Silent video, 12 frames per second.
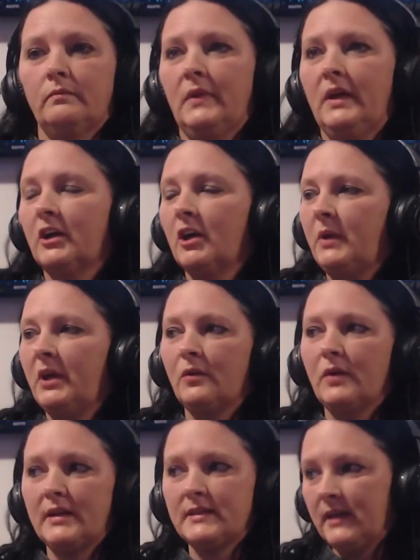it could be
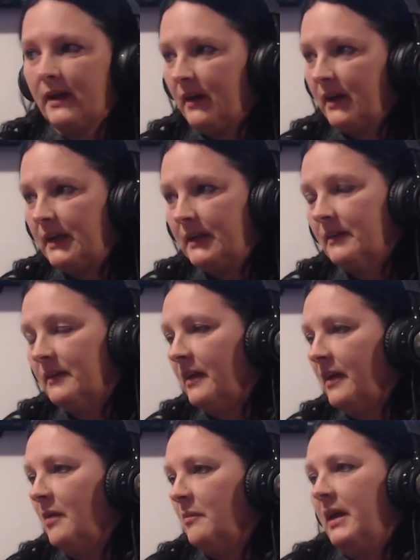hereditary.
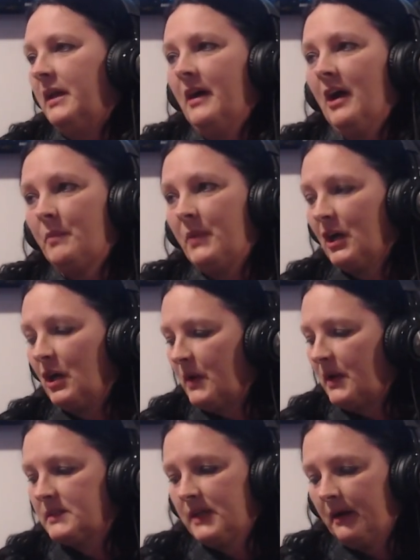It may not be
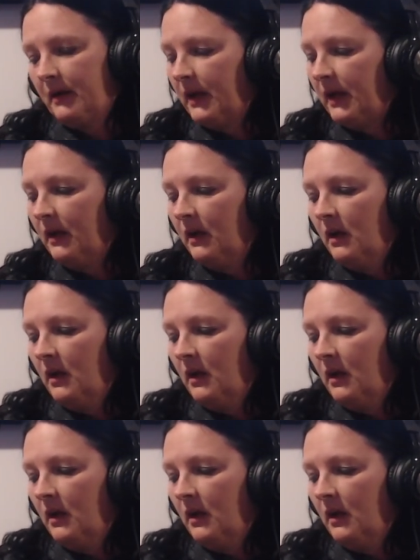hereditary.